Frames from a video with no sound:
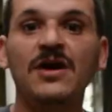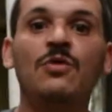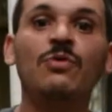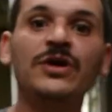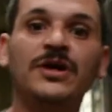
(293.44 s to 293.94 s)

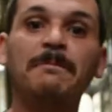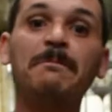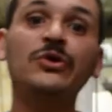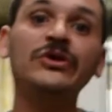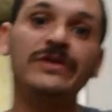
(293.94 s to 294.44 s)
We're gonna
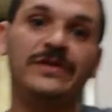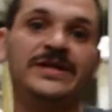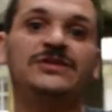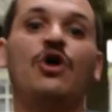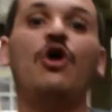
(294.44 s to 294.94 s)
put
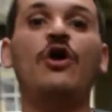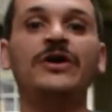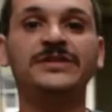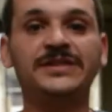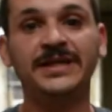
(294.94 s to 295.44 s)
this
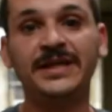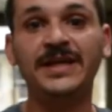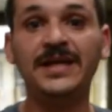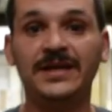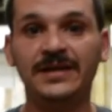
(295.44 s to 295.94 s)
on to
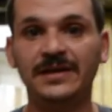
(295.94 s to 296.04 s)
heat.